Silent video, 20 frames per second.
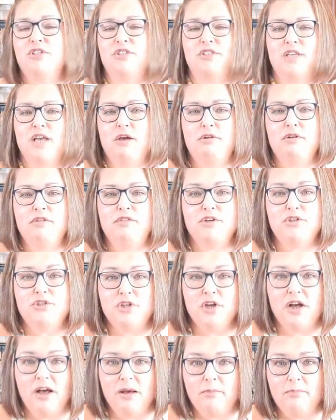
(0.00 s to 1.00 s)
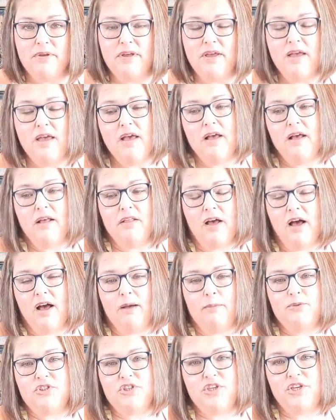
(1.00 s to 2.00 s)
Just go to the shop
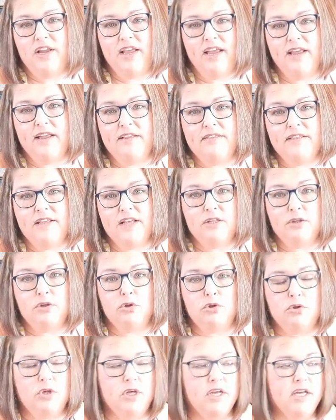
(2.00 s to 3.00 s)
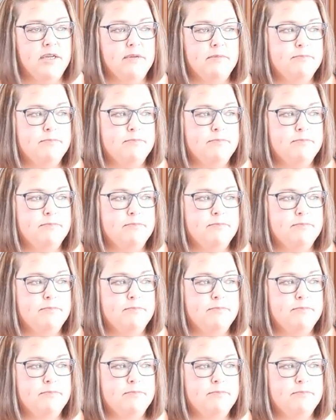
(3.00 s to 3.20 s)
option in the little